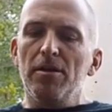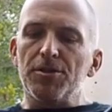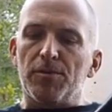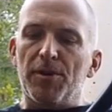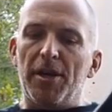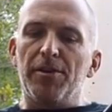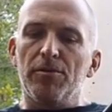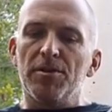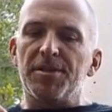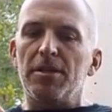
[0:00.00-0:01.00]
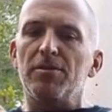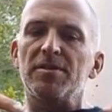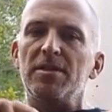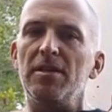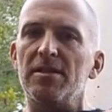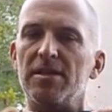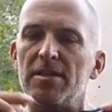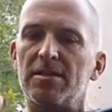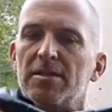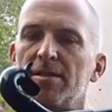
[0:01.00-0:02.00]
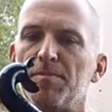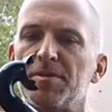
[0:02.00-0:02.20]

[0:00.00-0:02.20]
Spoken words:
So what I do is, and you see this has some